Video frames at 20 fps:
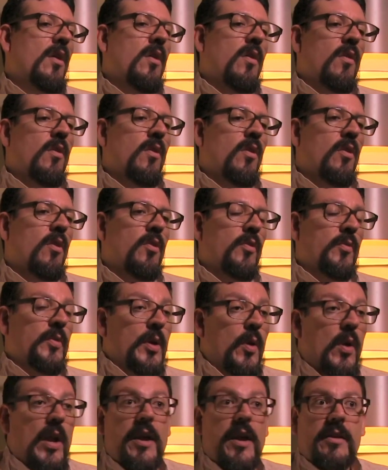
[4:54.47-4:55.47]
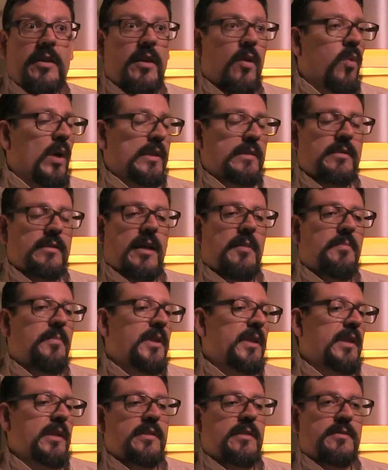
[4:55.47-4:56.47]
or learning what's
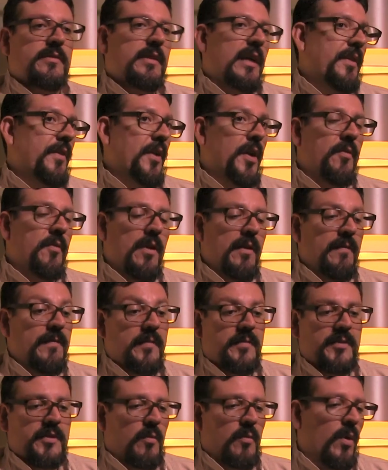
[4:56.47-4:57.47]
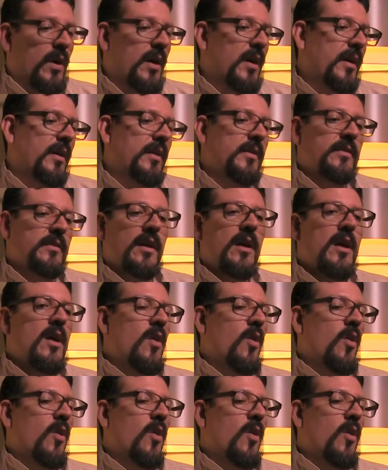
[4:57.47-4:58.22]
happening inside Area 51,